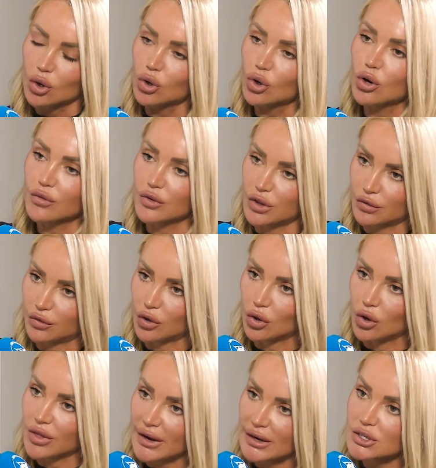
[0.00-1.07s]
cover the
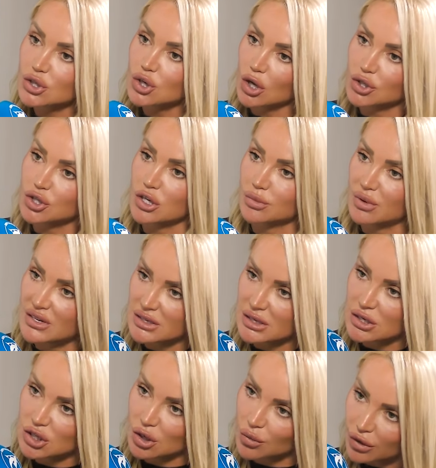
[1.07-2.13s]
floor that it's not so busy.
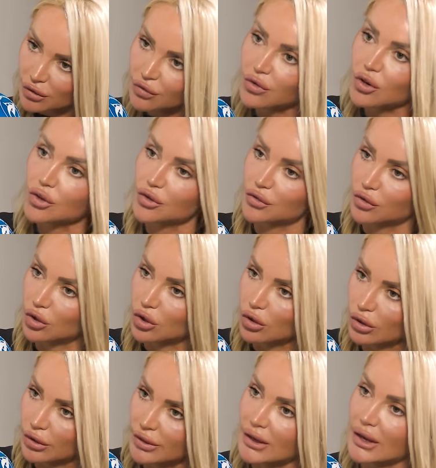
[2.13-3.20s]
You don't want to flood the
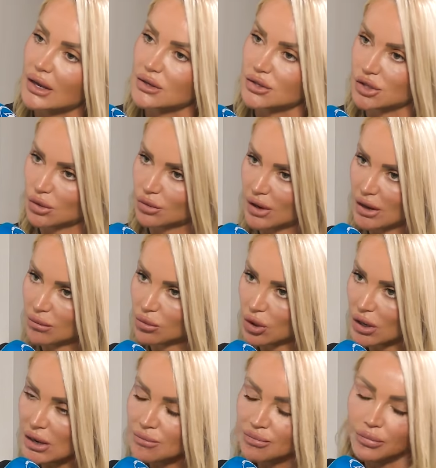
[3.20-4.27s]
floor and the girls don't earn
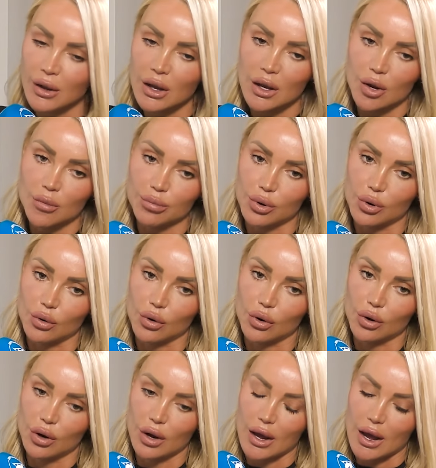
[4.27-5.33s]
money. But
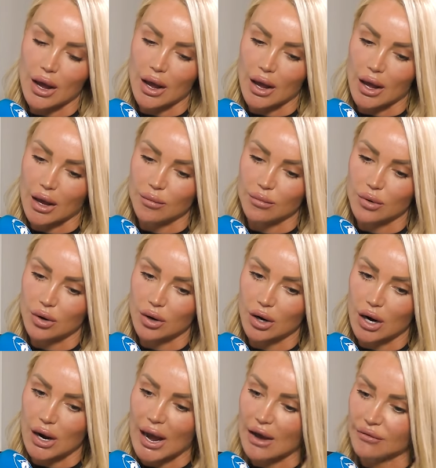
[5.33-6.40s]
um,
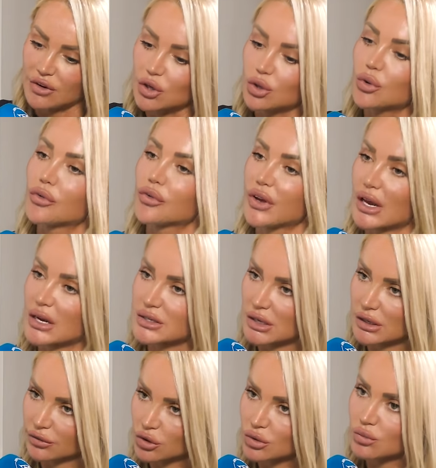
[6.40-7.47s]
having enough girls
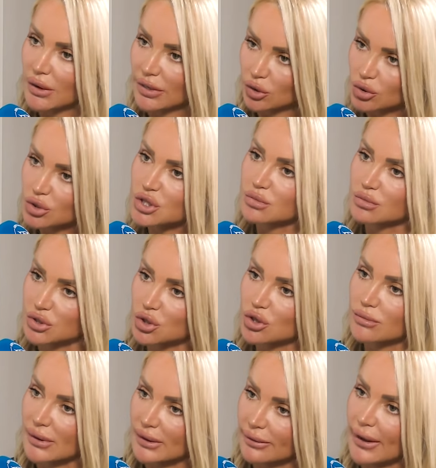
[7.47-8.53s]
that if, when the customers
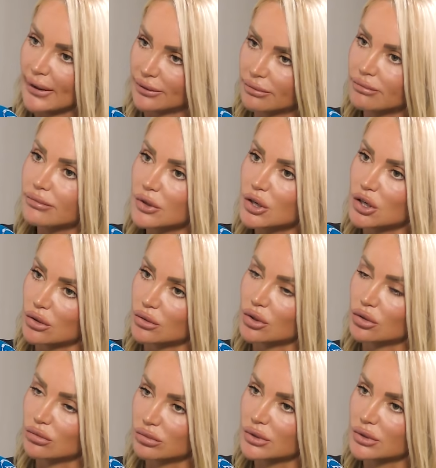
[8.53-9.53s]
come in, that, you know, the,